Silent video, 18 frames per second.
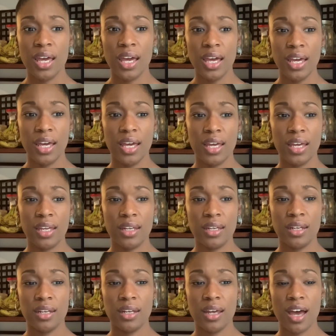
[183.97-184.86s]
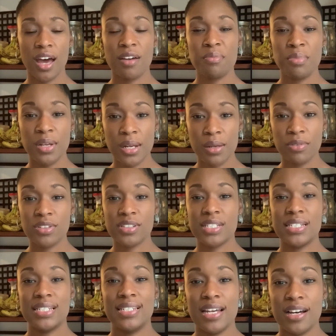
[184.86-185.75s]
And I've been able
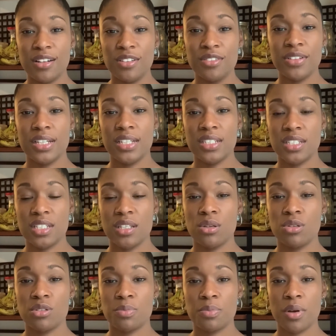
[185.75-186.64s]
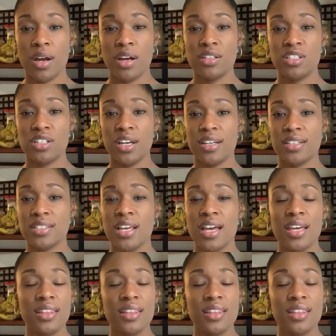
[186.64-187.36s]
to delve into those projects.